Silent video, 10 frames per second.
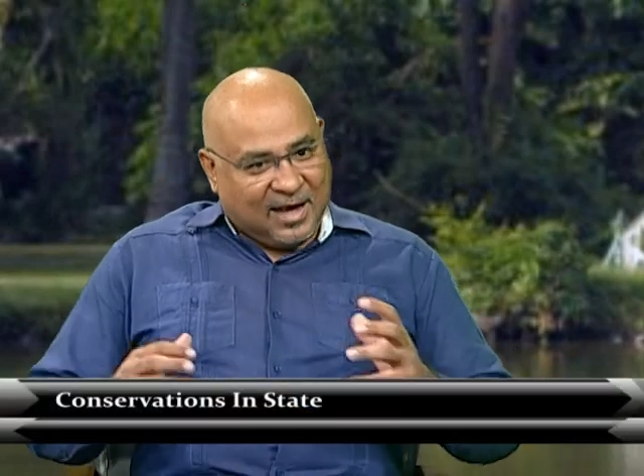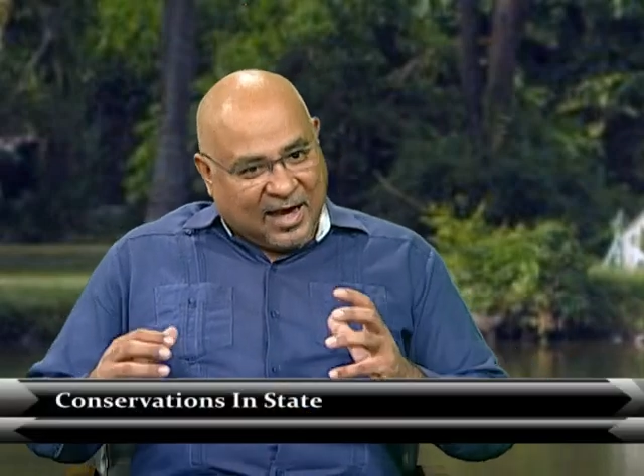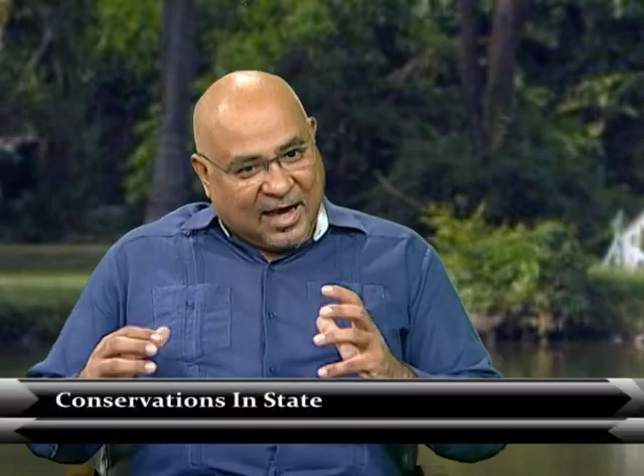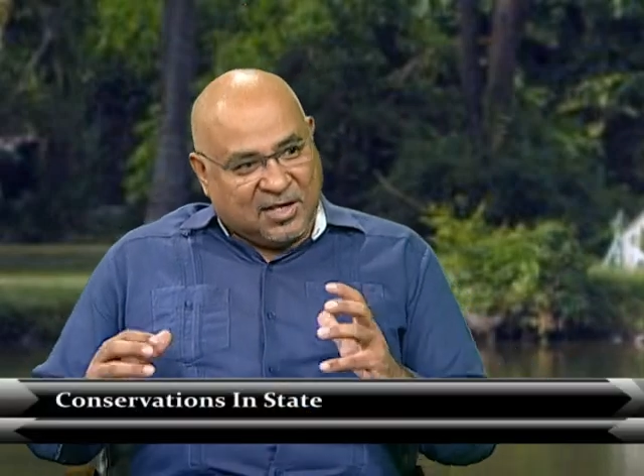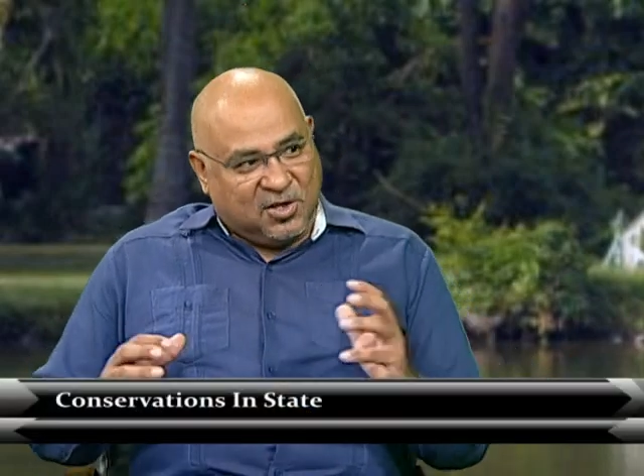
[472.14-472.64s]

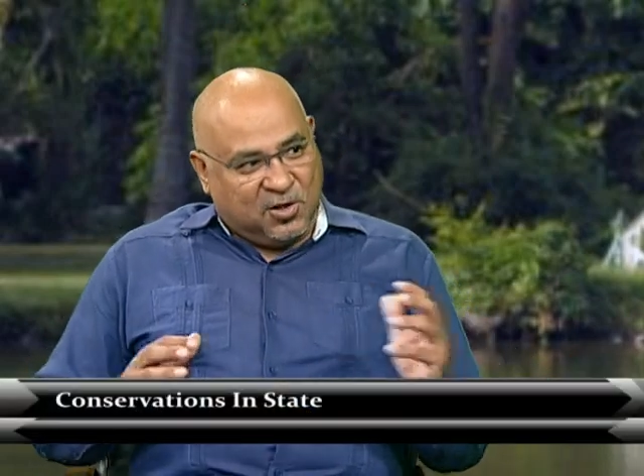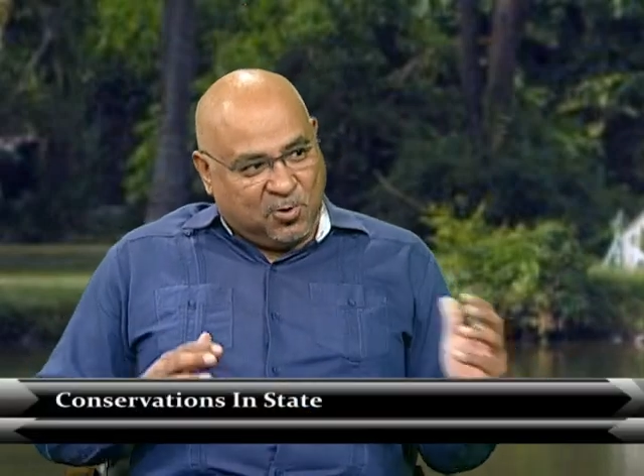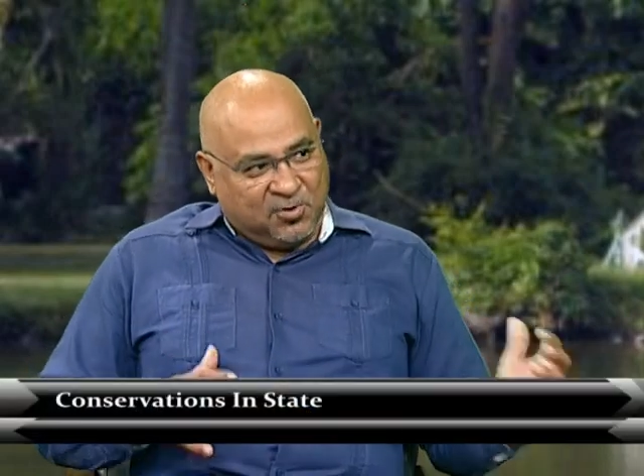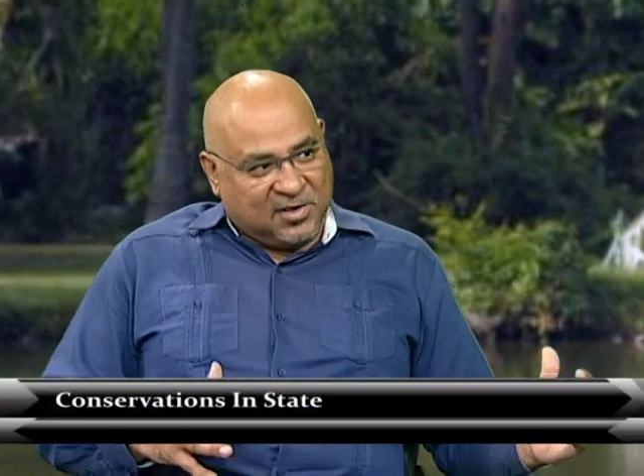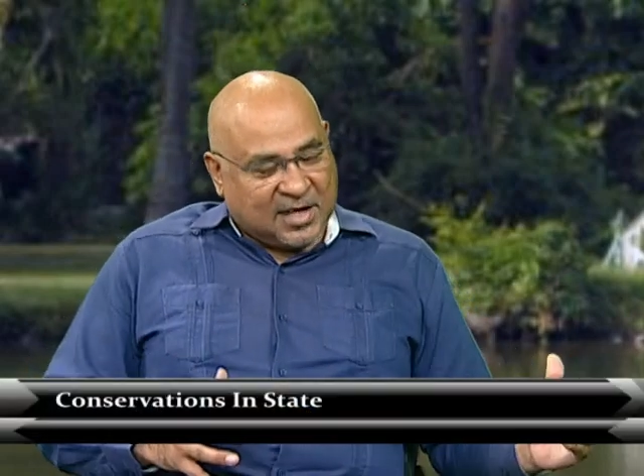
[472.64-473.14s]
and
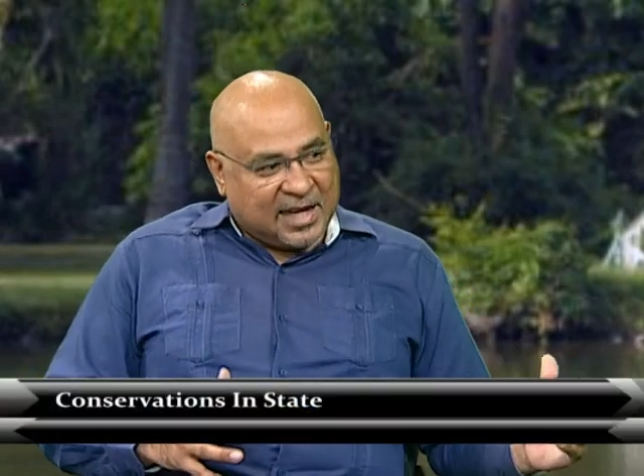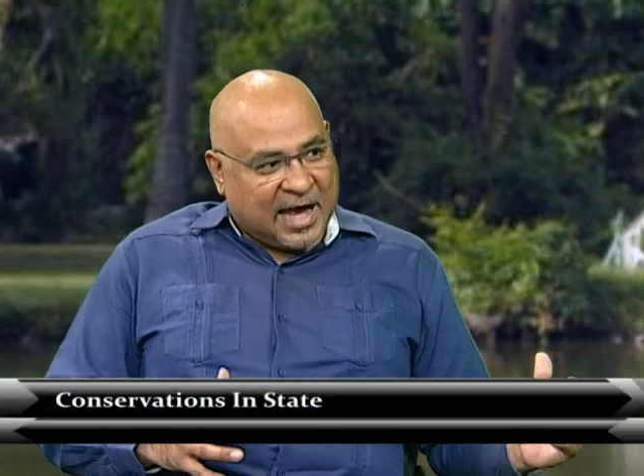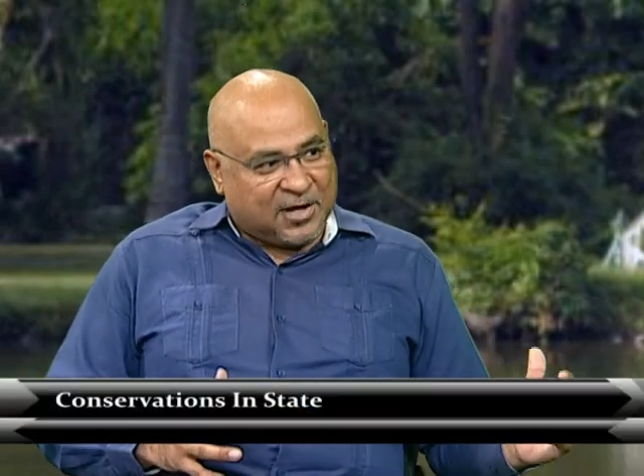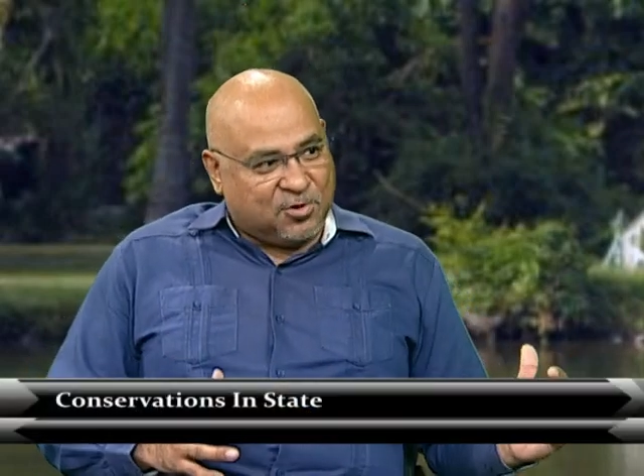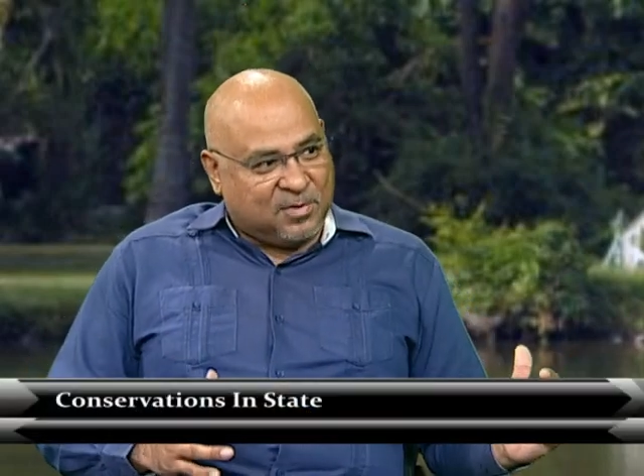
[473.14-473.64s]
using that
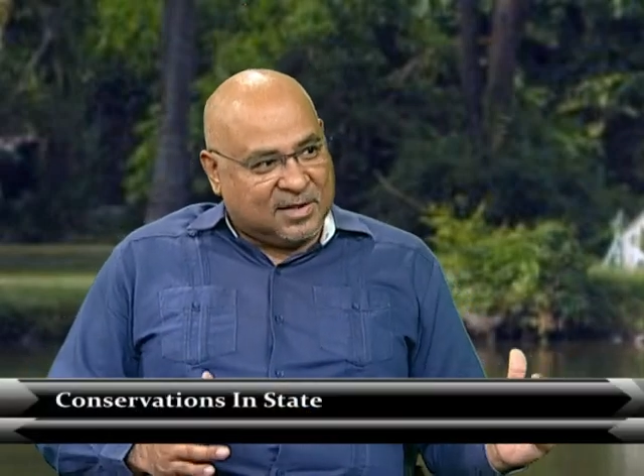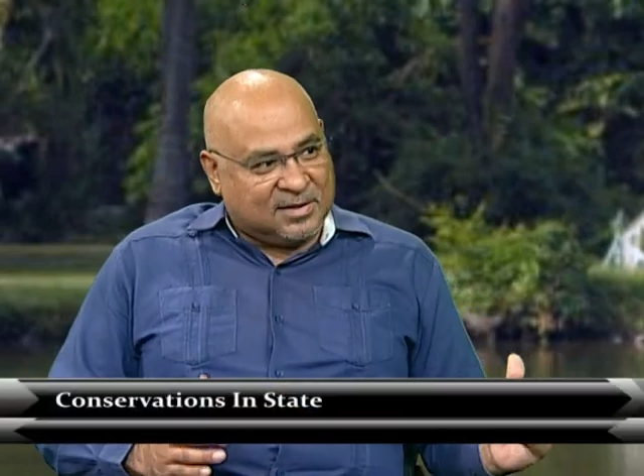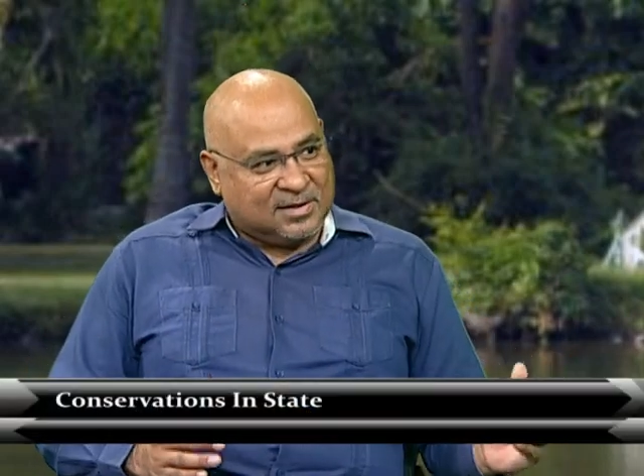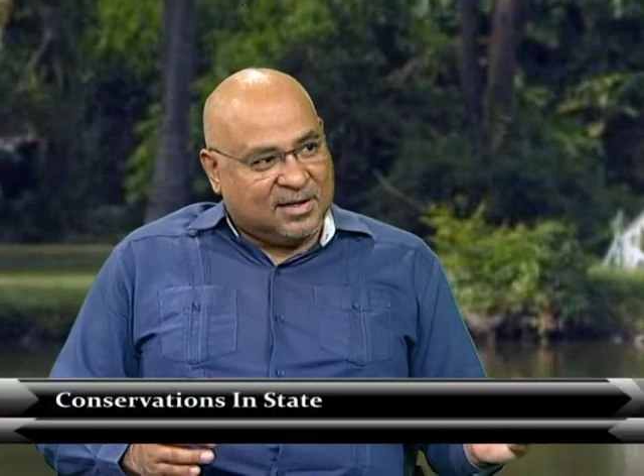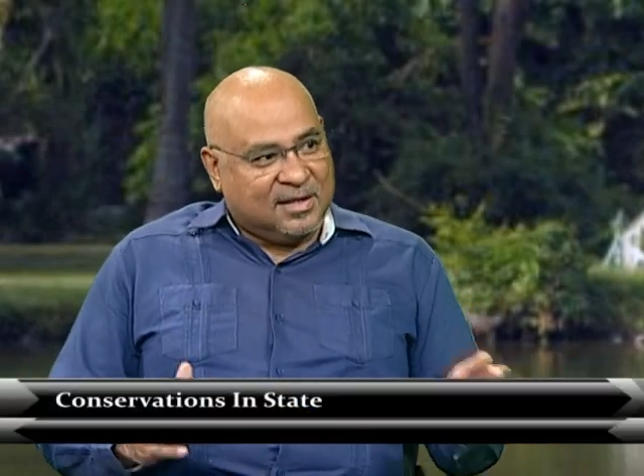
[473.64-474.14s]
acumen
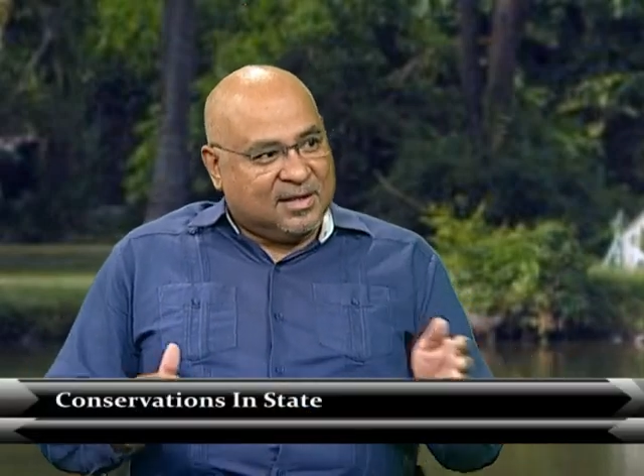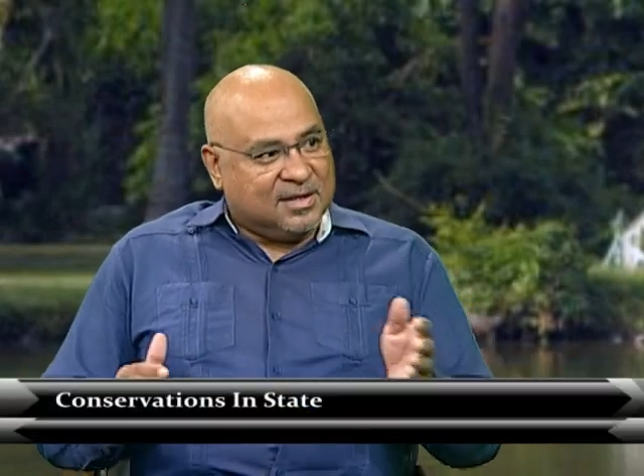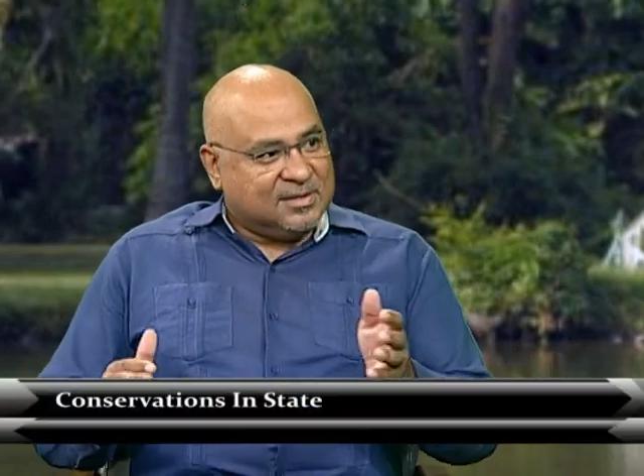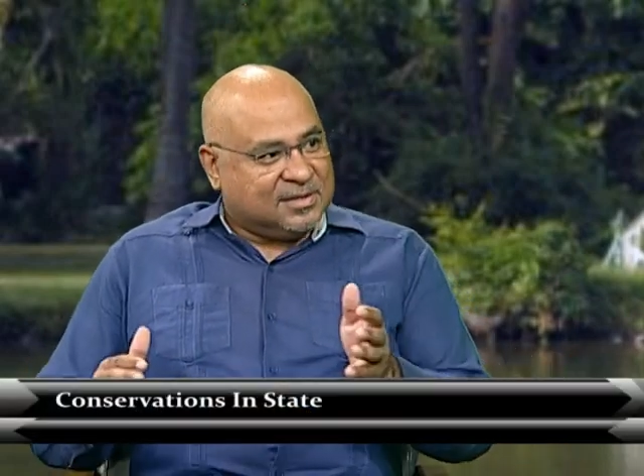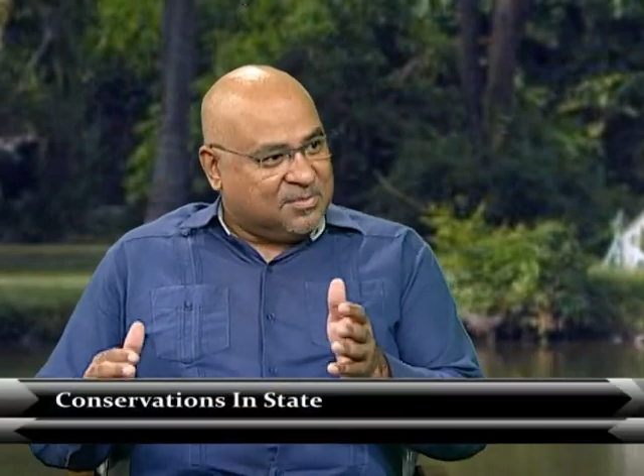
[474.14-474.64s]

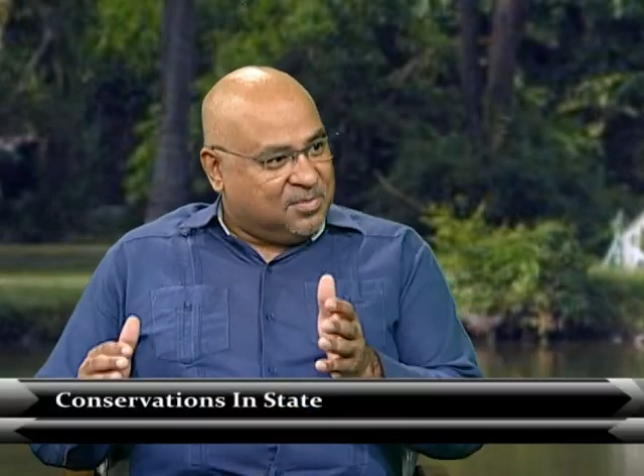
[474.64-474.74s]
to